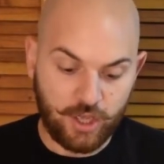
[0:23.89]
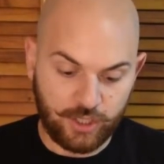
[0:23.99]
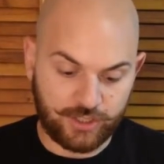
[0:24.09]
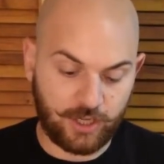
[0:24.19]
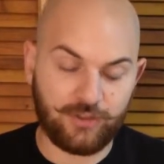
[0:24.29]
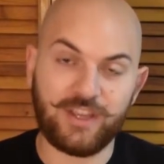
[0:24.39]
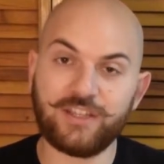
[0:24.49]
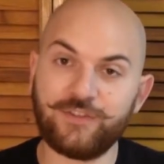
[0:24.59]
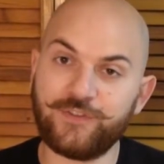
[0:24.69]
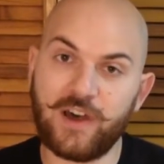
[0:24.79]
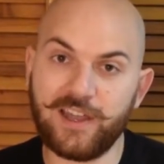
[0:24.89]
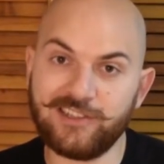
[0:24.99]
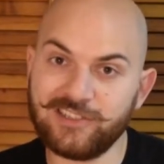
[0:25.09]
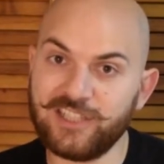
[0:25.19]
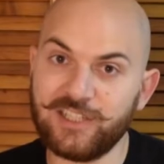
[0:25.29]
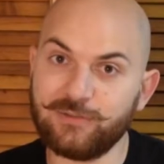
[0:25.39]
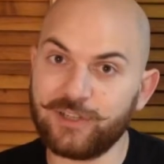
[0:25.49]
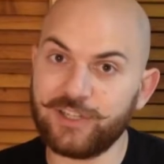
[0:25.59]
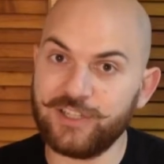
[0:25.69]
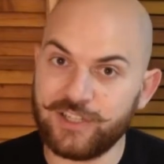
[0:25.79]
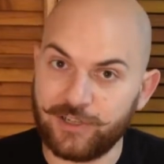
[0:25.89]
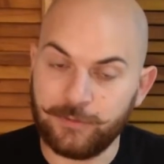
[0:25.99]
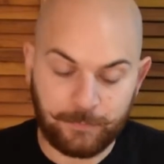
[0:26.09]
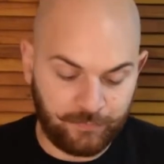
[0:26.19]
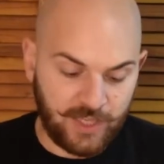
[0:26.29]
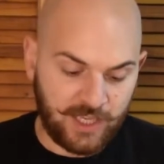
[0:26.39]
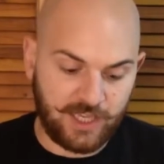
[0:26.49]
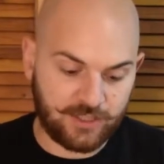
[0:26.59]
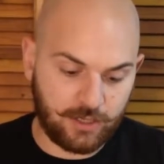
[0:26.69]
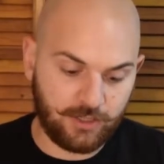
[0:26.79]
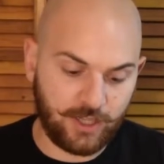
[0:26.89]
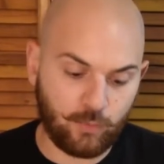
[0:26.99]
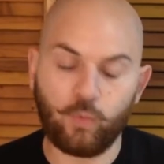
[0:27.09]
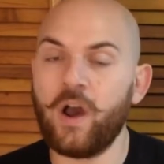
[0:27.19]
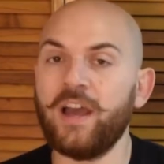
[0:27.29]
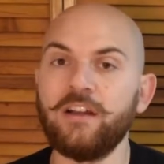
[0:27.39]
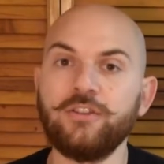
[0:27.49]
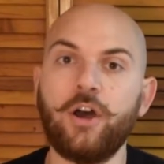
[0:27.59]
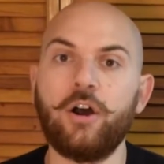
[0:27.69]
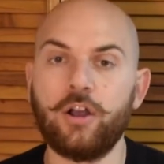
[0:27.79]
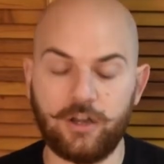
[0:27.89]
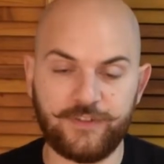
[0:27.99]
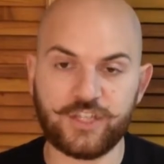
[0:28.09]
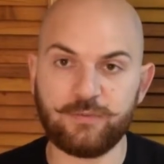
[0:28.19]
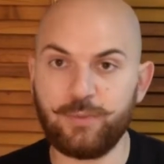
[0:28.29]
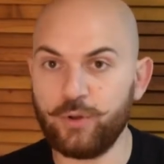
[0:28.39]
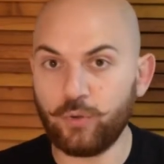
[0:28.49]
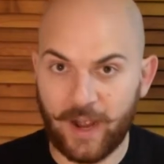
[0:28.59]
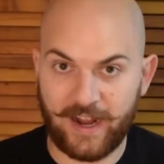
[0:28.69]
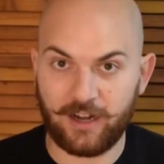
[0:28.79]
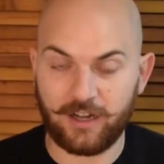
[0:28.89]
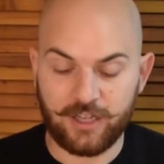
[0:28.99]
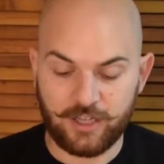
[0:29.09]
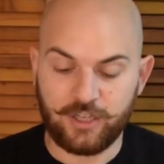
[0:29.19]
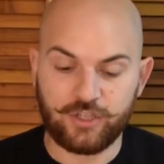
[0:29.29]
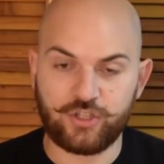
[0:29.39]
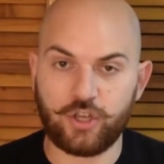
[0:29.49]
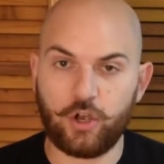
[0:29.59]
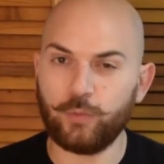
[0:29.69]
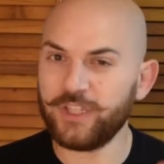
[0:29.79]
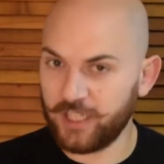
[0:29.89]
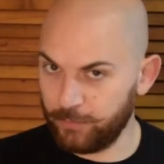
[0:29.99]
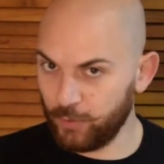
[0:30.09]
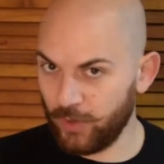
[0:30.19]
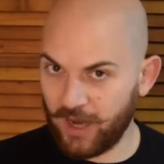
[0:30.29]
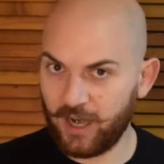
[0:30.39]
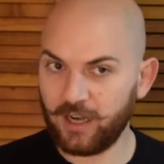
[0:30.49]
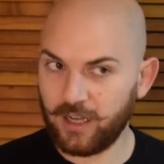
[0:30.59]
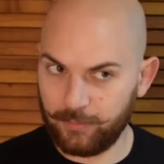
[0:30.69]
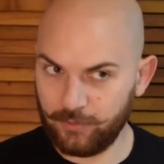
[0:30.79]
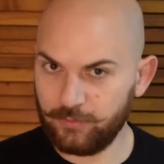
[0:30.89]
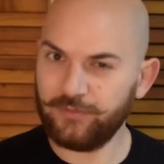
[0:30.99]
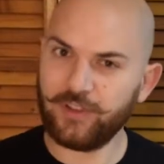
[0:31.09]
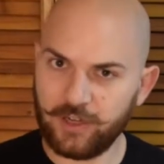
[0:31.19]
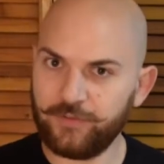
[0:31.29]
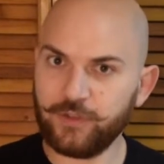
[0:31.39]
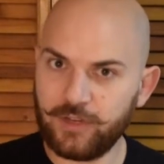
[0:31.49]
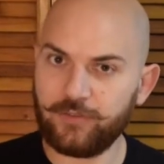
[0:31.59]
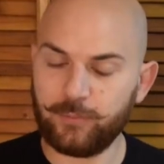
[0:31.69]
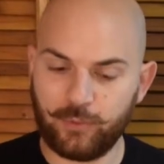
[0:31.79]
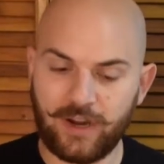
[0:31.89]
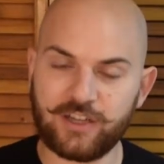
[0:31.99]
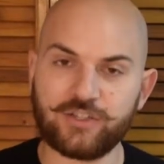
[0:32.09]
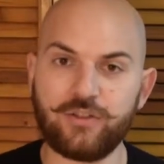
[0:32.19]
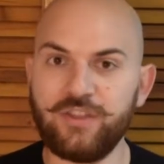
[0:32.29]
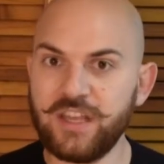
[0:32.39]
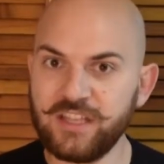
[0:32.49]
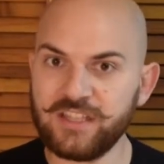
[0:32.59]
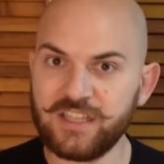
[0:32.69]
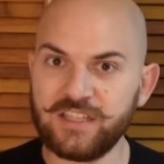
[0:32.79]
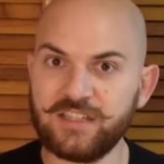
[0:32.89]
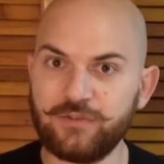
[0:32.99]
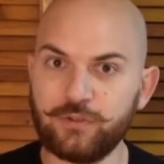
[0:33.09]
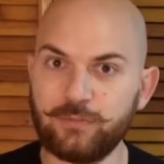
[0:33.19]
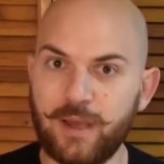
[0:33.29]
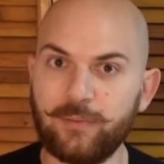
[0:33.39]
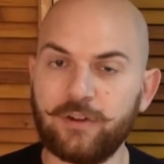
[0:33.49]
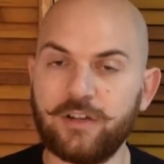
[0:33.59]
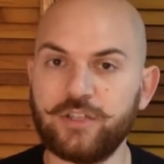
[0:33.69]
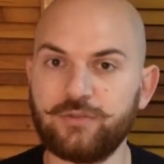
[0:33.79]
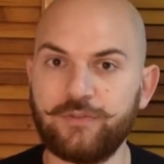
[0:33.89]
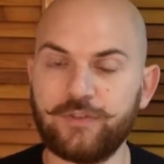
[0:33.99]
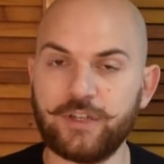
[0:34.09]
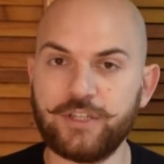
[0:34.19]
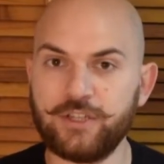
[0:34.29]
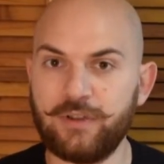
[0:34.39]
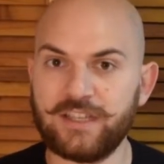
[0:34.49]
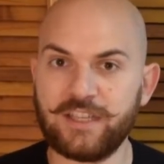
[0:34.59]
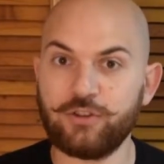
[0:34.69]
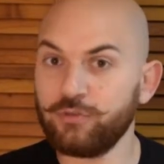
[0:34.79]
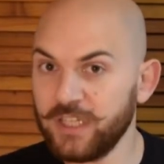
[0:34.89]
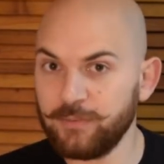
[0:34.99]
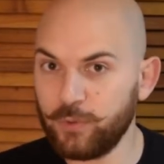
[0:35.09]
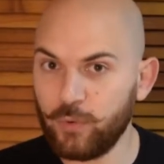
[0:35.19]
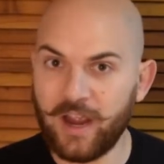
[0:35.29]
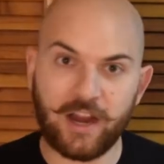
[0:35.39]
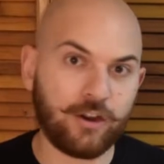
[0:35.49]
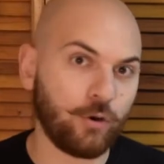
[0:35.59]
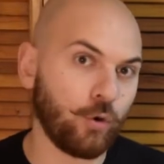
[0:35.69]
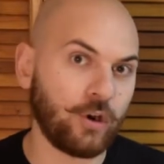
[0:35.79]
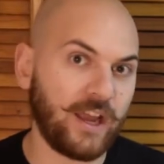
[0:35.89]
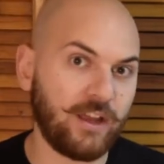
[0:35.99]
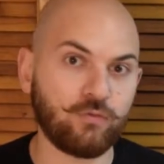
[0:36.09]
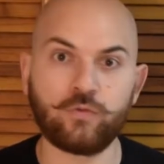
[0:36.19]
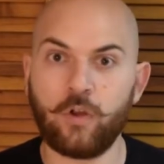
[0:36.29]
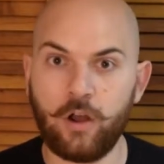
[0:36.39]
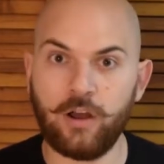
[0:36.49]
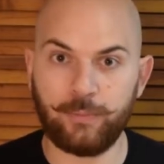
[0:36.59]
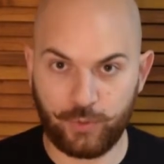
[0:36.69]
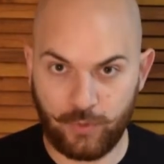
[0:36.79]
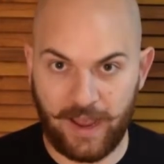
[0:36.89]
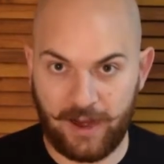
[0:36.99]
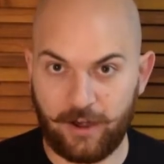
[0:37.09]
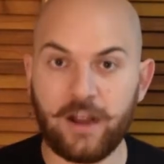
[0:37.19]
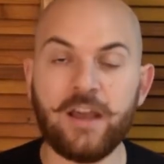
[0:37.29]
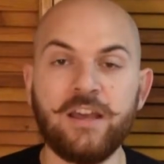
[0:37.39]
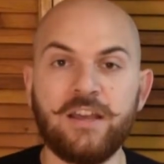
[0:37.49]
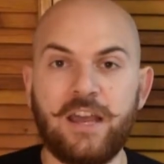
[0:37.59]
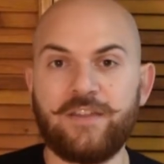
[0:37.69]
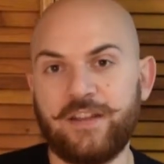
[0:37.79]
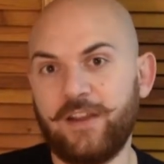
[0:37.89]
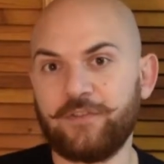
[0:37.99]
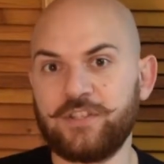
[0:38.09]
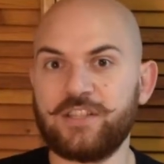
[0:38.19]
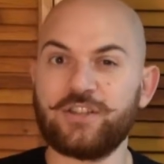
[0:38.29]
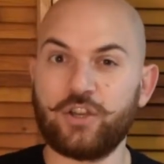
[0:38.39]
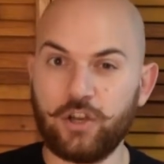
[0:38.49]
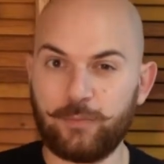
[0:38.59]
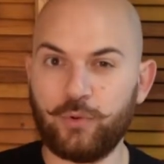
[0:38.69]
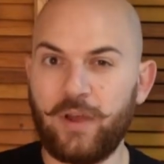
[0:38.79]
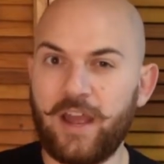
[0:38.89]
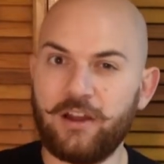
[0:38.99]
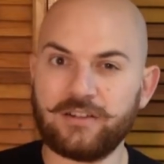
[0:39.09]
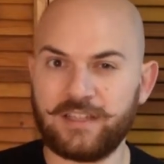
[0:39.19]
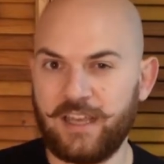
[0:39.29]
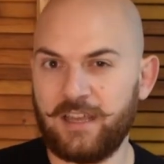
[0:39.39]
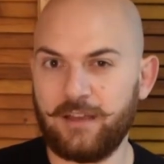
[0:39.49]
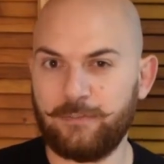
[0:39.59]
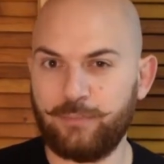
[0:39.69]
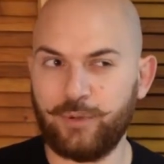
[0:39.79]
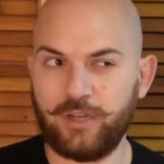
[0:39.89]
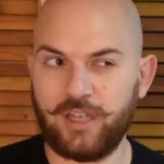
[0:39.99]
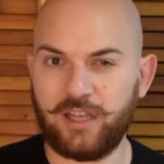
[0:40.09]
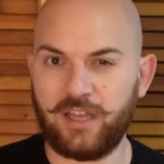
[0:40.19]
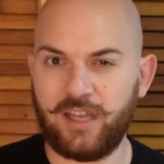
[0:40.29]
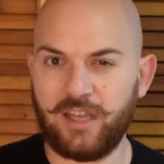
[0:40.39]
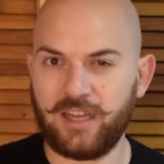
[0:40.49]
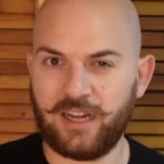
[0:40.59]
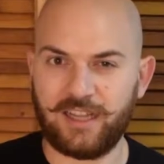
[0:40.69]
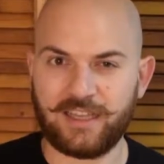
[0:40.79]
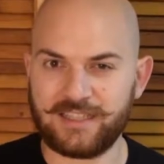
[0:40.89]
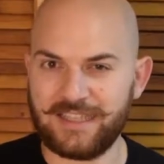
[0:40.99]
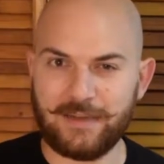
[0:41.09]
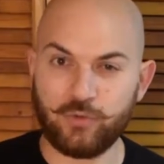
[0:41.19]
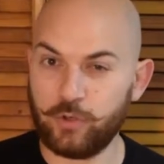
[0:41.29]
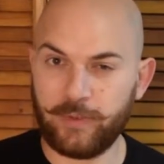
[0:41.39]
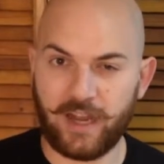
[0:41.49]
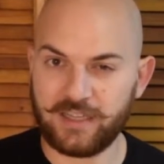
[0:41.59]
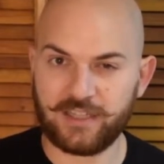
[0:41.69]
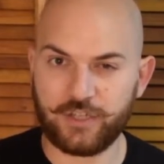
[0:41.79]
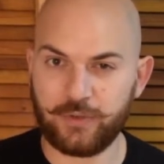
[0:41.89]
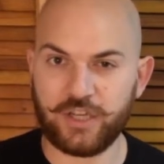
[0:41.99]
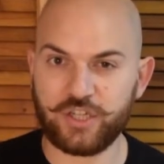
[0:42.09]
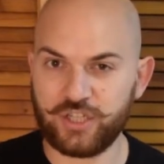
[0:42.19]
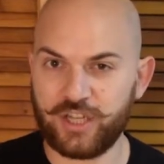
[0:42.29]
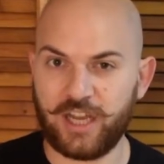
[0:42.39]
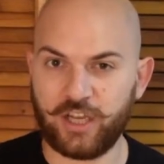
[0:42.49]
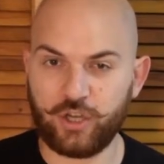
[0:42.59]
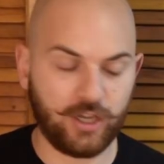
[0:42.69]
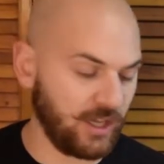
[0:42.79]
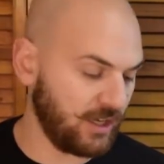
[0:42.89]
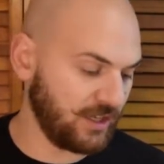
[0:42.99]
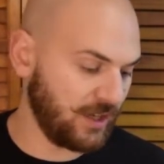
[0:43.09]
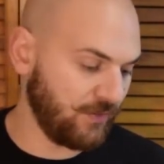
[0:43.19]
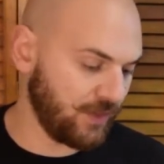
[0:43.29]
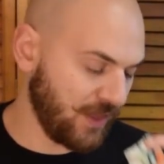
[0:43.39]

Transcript: So this final tea we're going to do is called a Wild Harvest Pu-erh. So we did a puerh, we've done a few different puerhs. So this is, if you remember, is referred to as a green puerh or a rawpuerh. And the difference is the cooked puerh is like put in a kind of like a steam room kind of situation to kind of cook it and give it